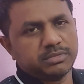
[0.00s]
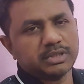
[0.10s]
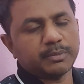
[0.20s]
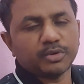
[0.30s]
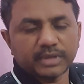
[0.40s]

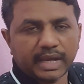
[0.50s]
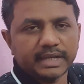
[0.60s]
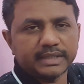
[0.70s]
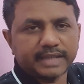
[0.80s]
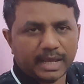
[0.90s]
suppose
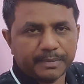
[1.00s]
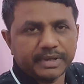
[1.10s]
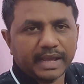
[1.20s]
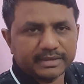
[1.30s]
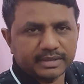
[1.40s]
I type
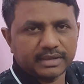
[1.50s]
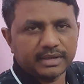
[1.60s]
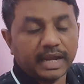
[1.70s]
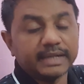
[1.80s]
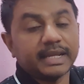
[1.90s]
in
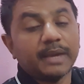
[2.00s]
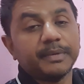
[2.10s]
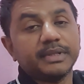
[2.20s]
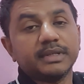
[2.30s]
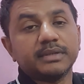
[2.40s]
Excel, I type
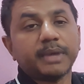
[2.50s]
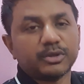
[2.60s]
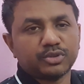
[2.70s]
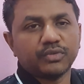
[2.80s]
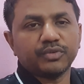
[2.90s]
in the
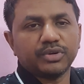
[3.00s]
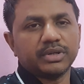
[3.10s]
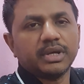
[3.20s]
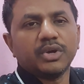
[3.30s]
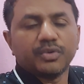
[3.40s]
Microsoft
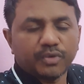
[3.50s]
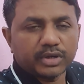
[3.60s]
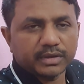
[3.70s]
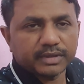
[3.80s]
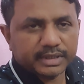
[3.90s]
Word,
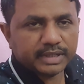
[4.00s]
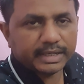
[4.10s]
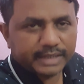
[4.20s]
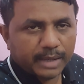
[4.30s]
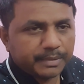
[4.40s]
whatever thing
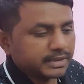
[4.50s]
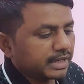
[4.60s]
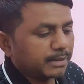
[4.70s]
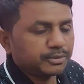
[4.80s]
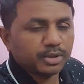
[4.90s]
I type in the
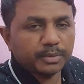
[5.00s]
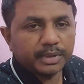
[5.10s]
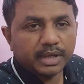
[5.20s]
laptop,